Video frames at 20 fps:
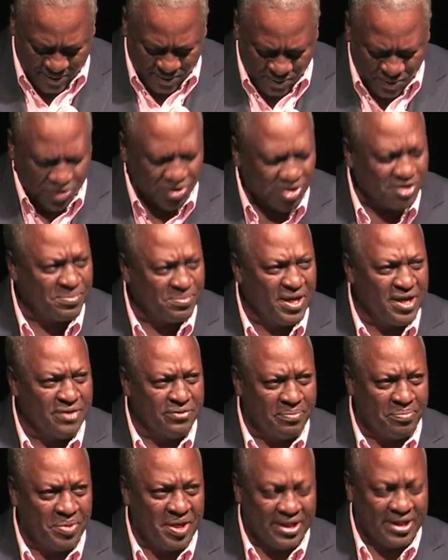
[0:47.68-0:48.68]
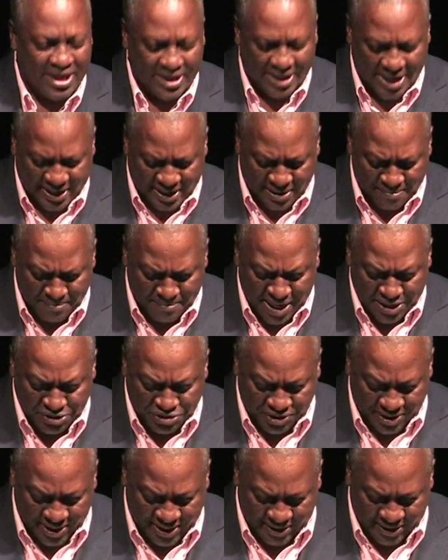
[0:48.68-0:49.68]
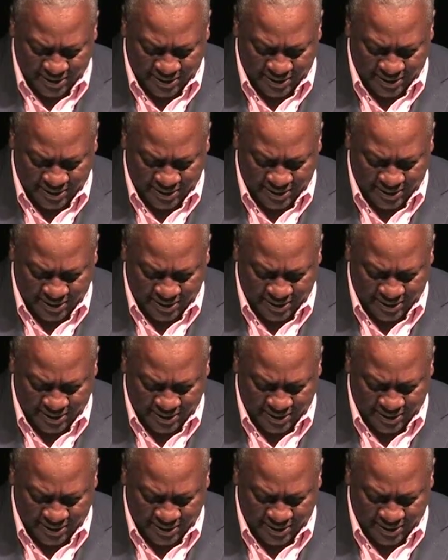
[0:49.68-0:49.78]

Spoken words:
which was being repeated like a mantra.